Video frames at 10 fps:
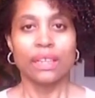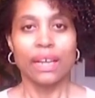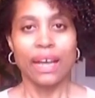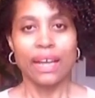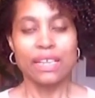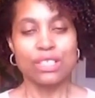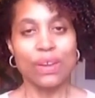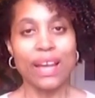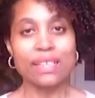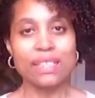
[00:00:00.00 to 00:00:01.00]
And as you
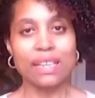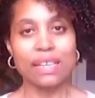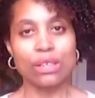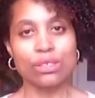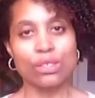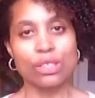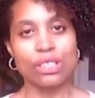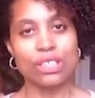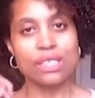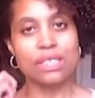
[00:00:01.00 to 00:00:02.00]
exhale out, you're going to
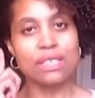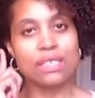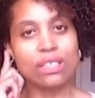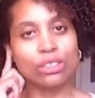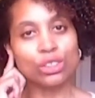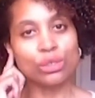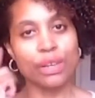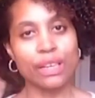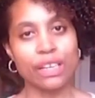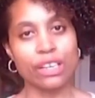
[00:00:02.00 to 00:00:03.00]
just tilt your
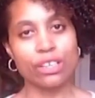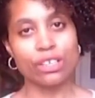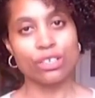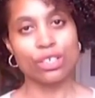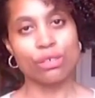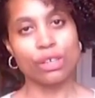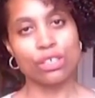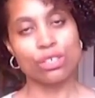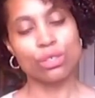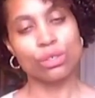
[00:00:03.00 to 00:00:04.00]
right ear to your right
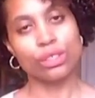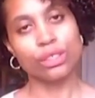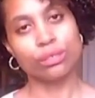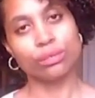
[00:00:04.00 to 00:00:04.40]
shoulder.